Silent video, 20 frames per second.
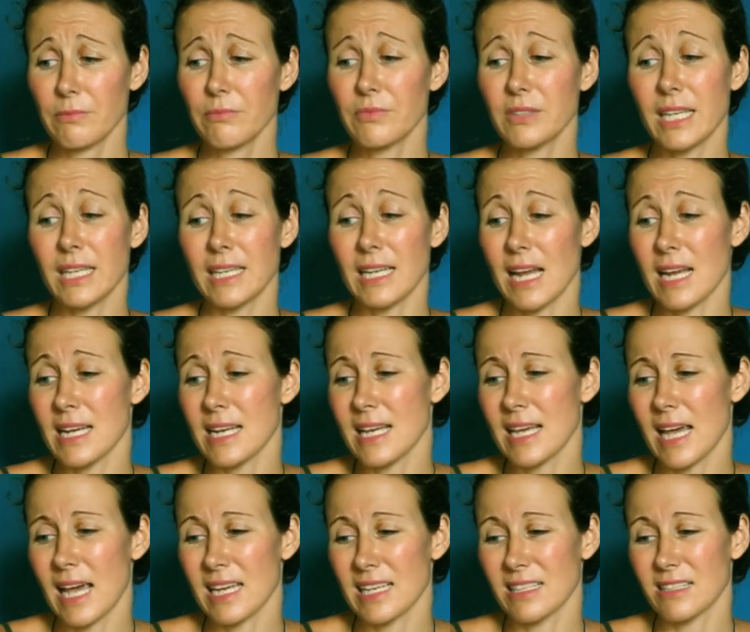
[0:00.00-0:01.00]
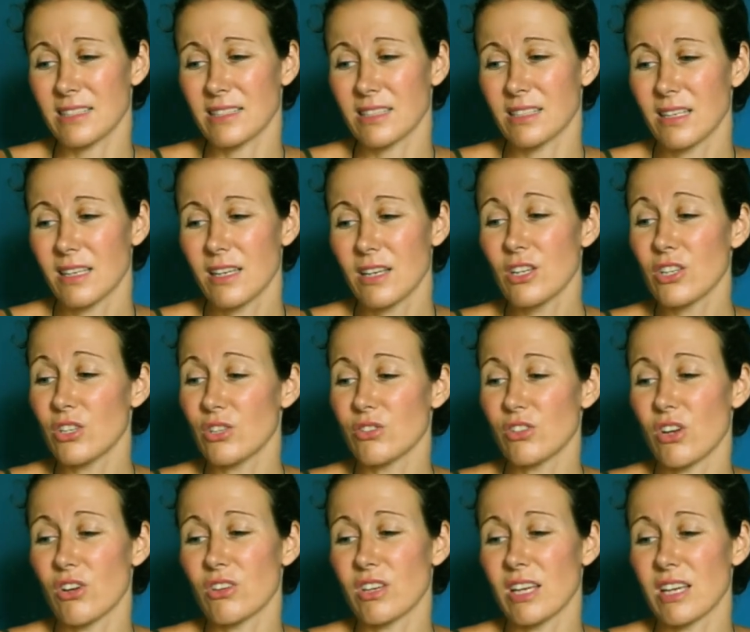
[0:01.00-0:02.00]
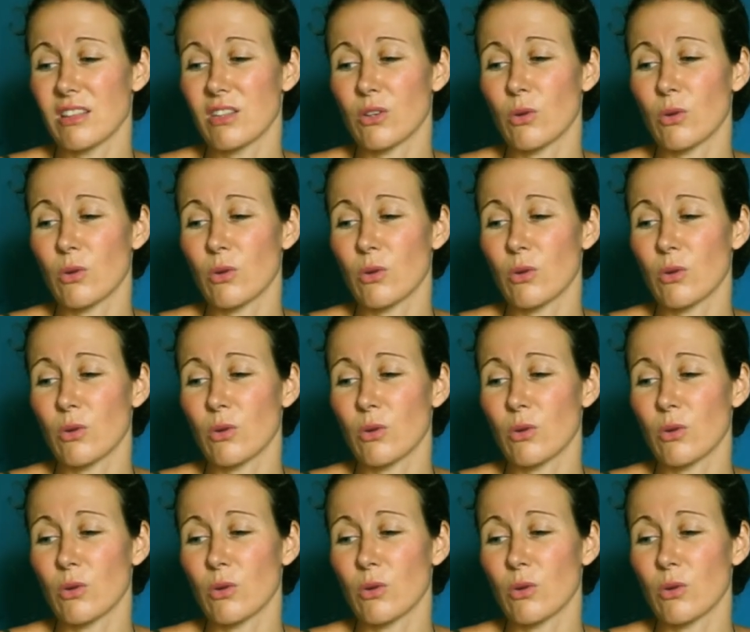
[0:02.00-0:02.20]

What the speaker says: In any case, you don't get